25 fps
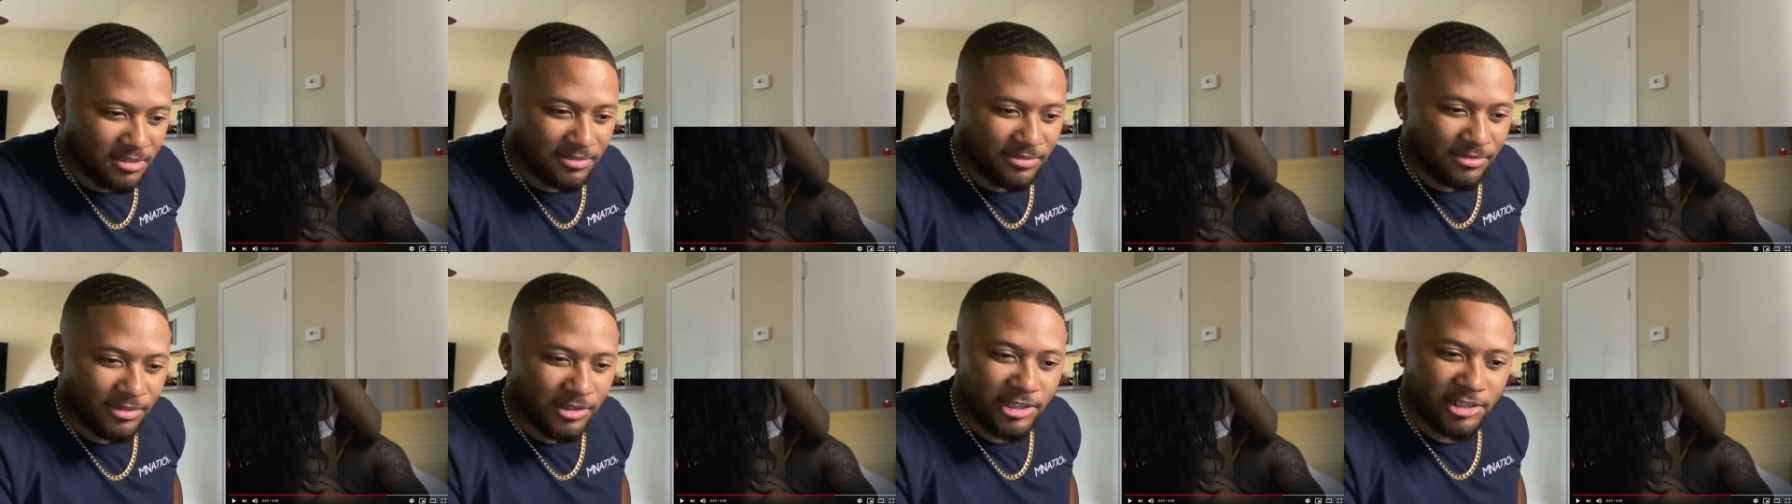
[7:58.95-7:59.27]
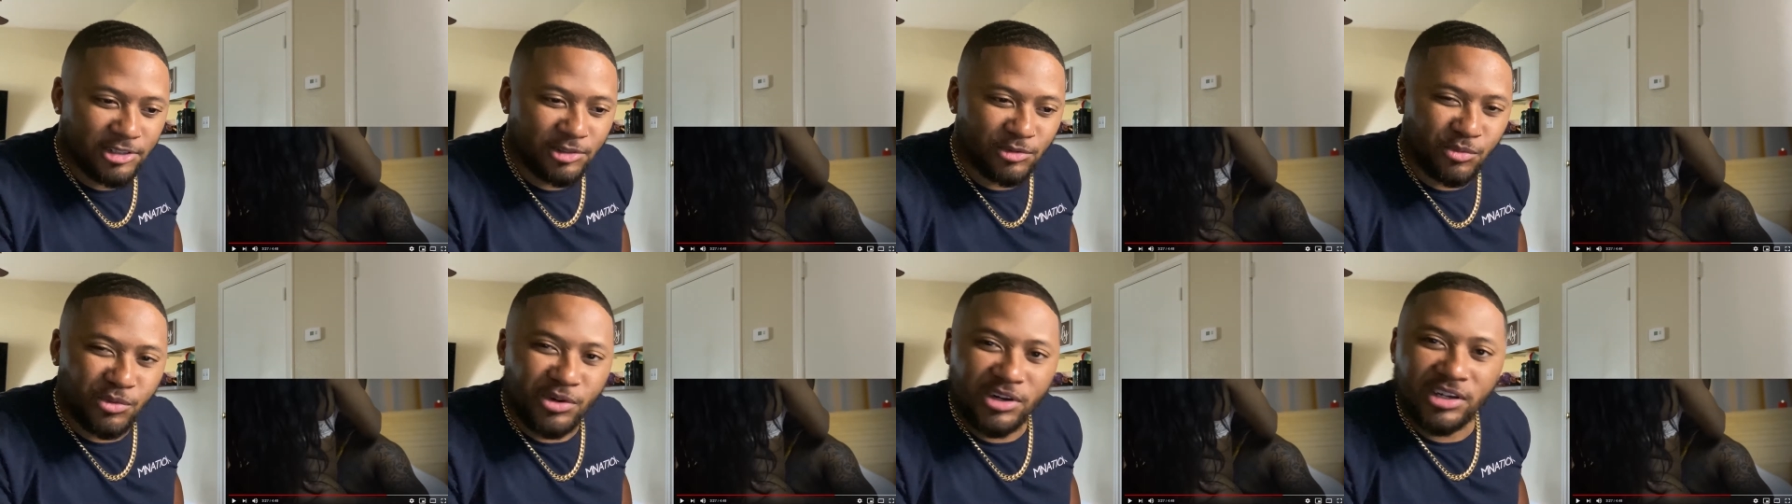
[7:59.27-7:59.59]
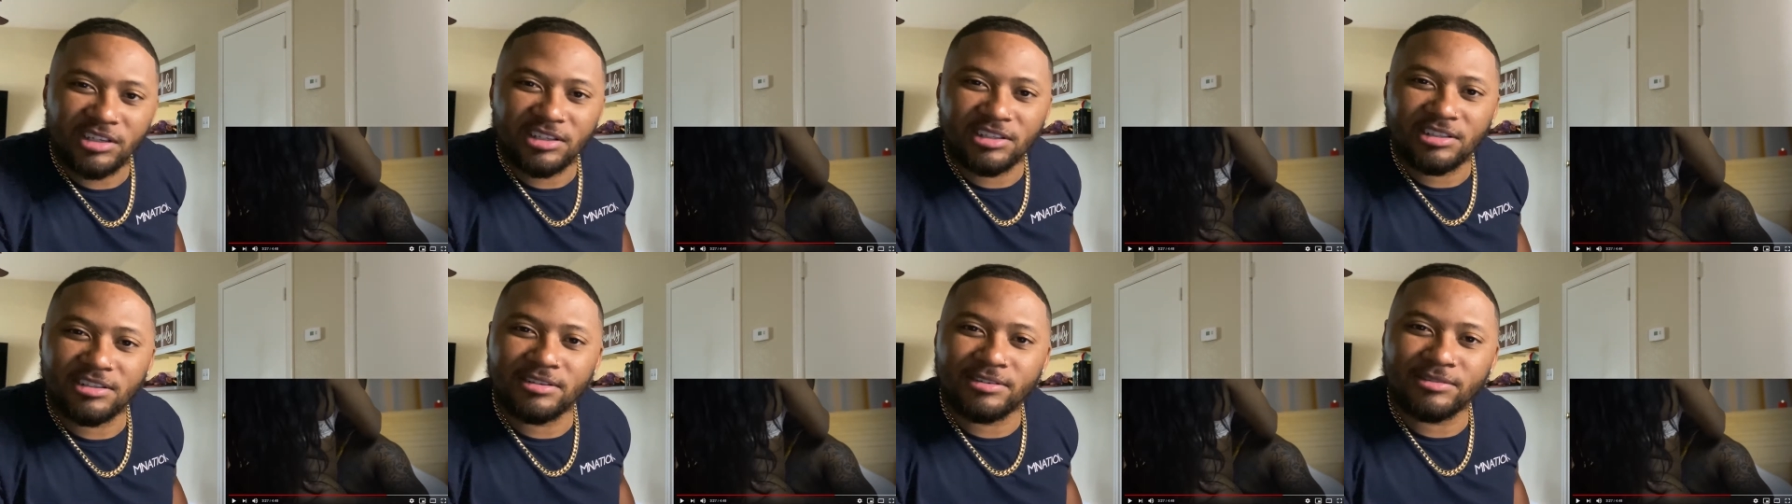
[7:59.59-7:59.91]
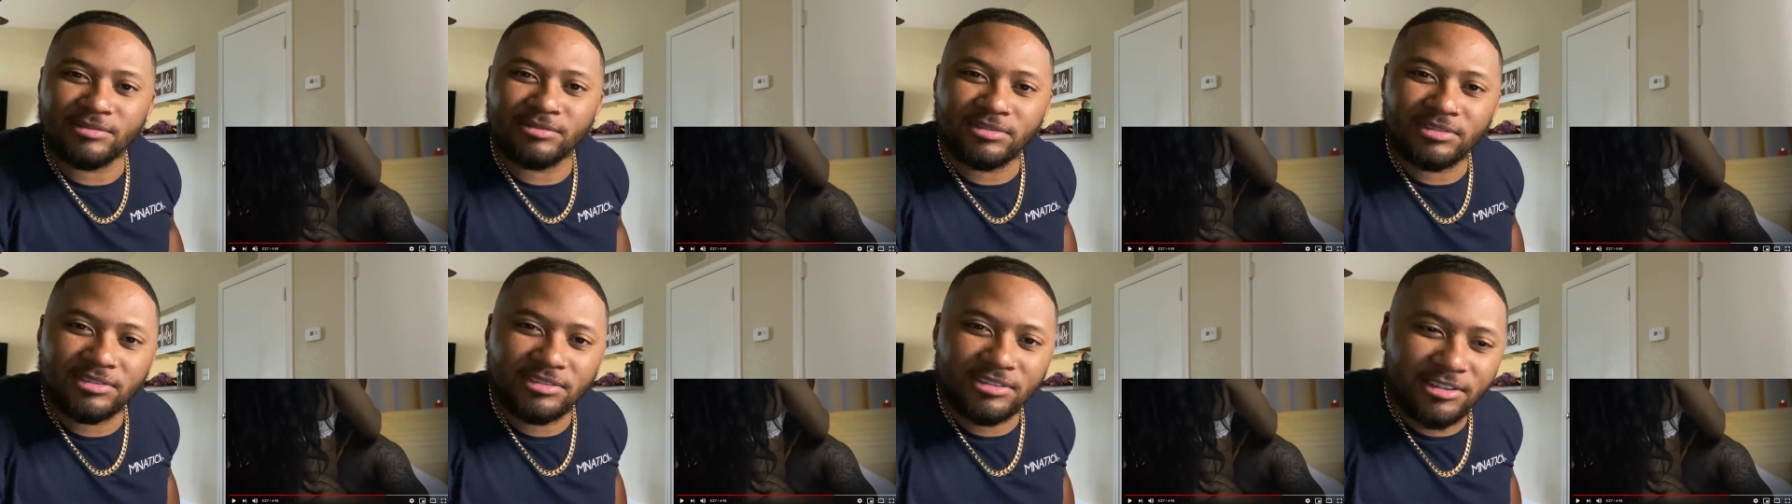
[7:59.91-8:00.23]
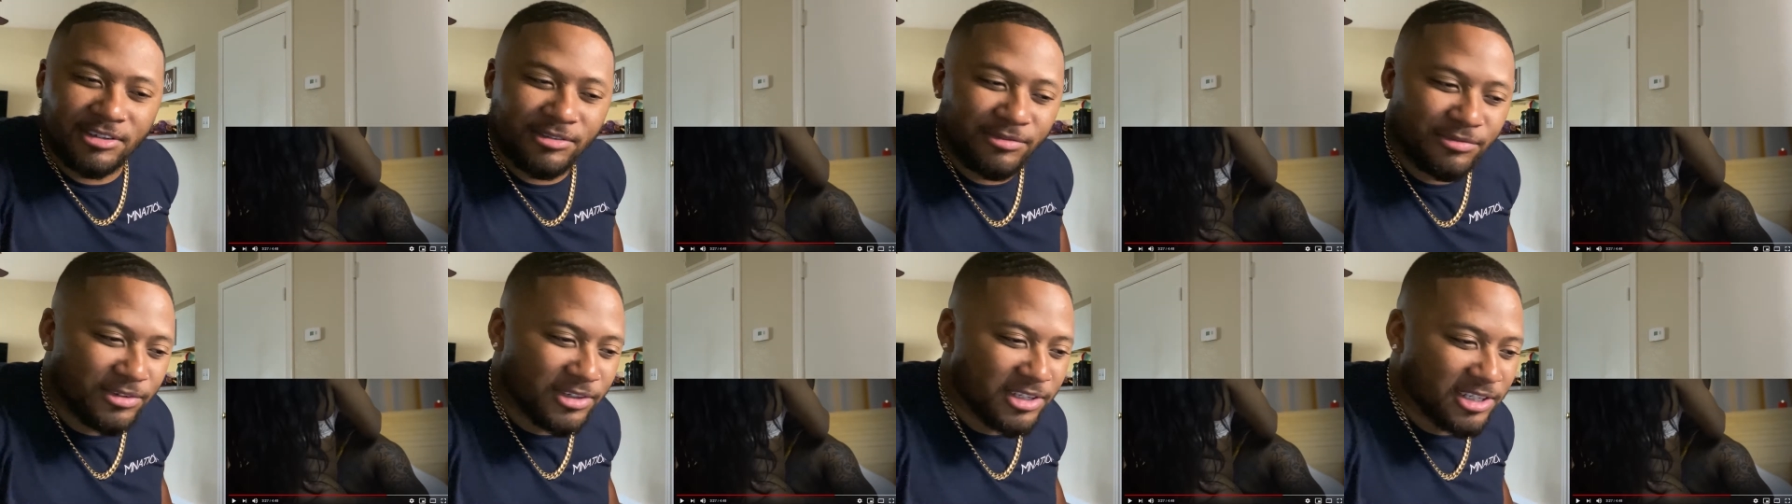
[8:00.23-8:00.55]
for this one little
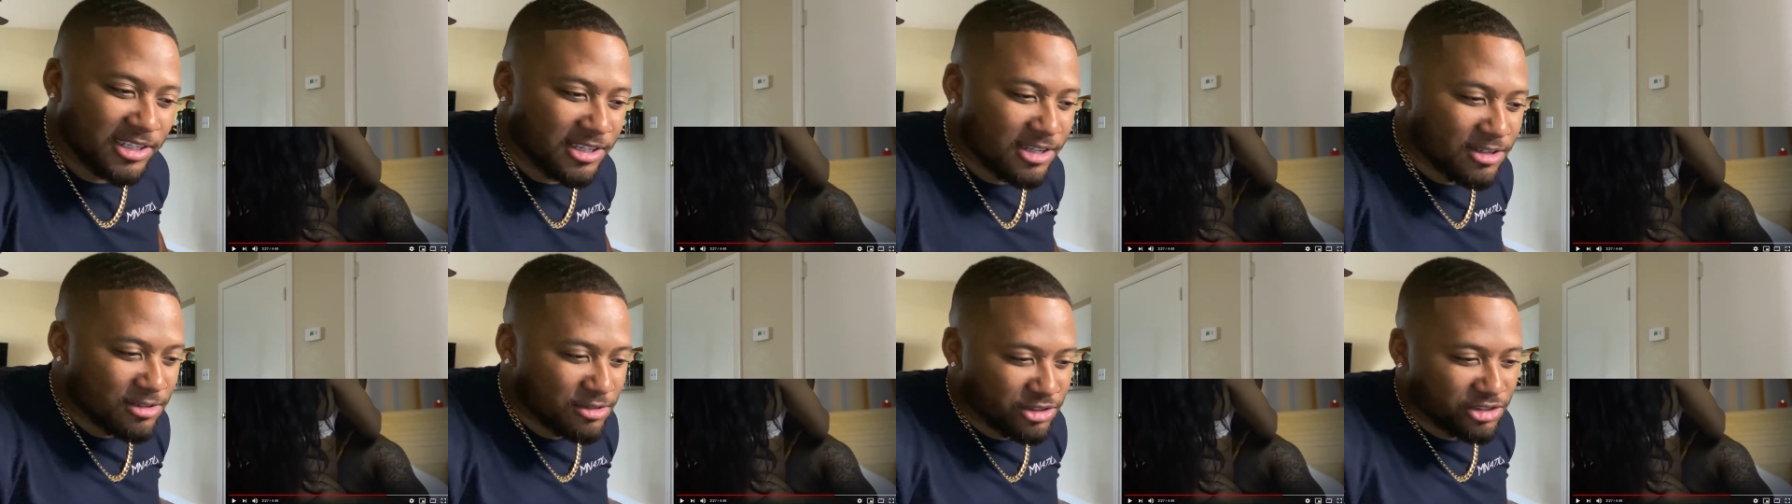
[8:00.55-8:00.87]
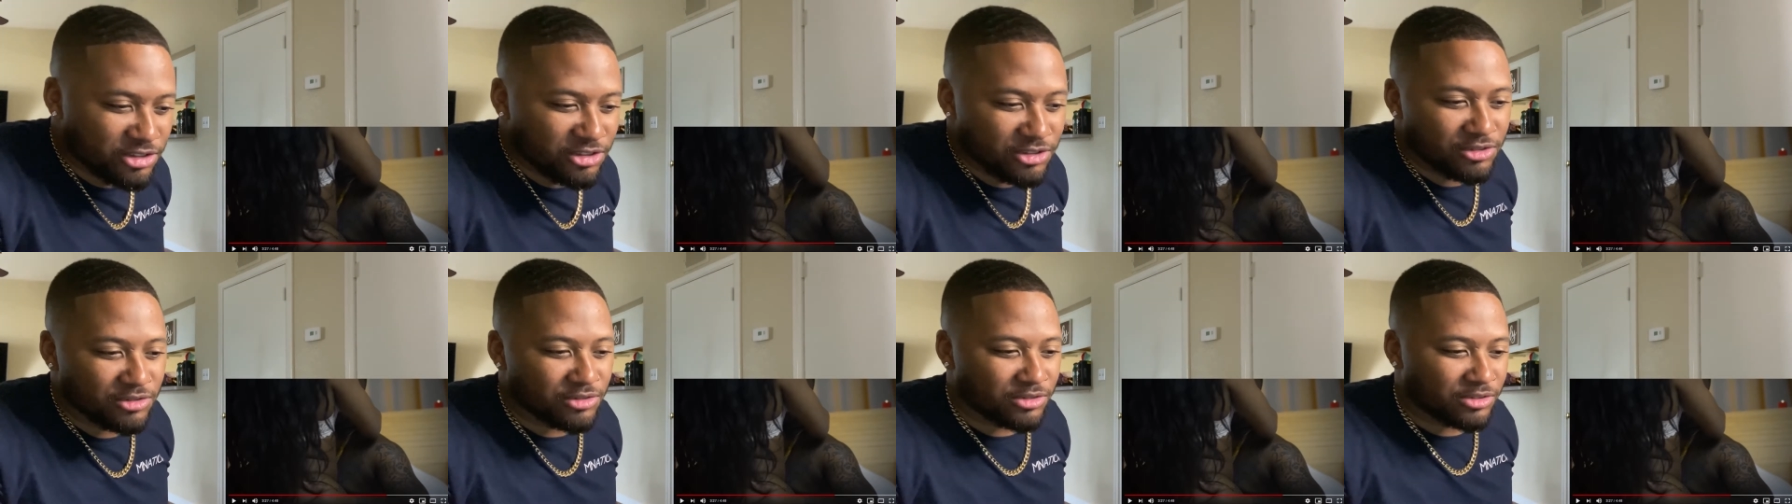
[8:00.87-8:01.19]
little video shoot.